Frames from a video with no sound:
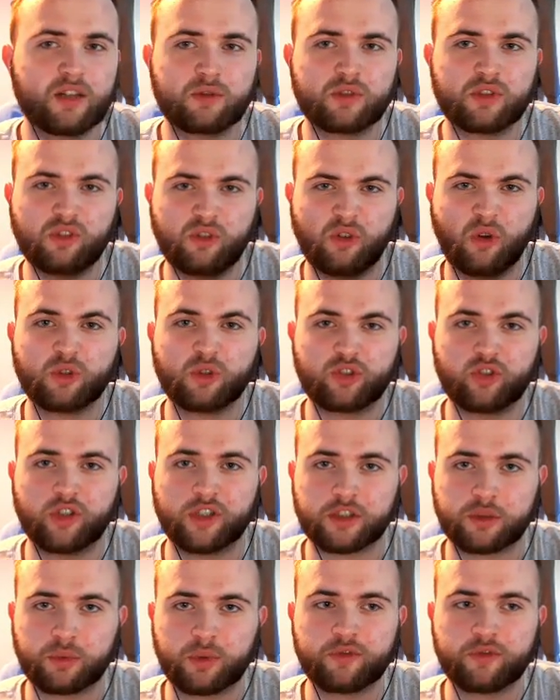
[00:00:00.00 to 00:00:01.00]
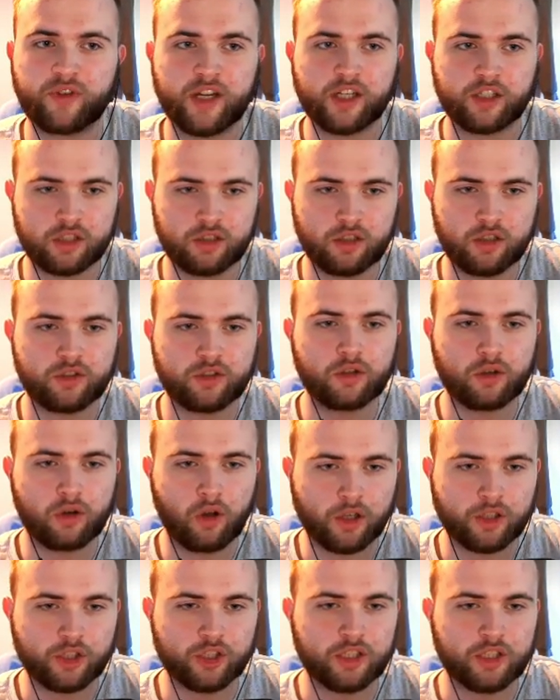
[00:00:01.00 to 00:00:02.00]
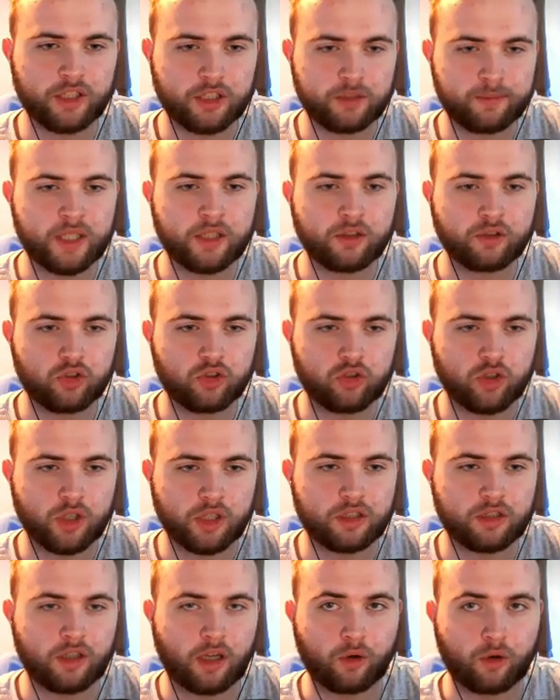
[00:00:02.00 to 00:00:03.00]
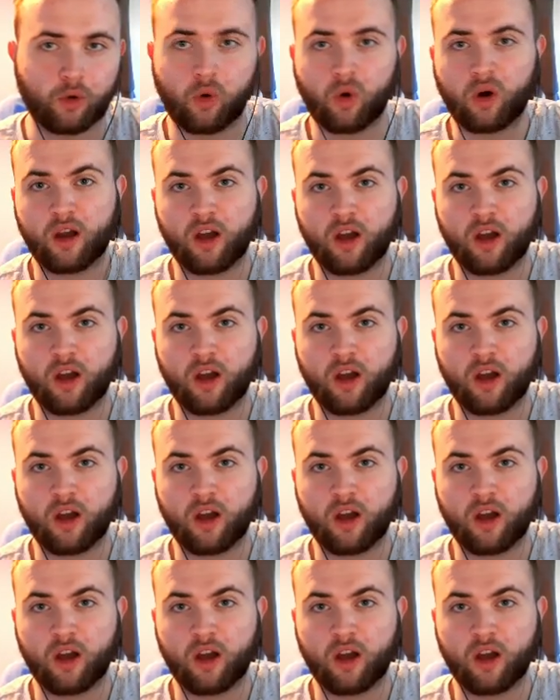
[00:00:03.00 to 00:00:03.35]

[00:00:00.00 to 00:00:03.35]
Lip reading: No stress, to be fair, she does look like she's been stressed out quite a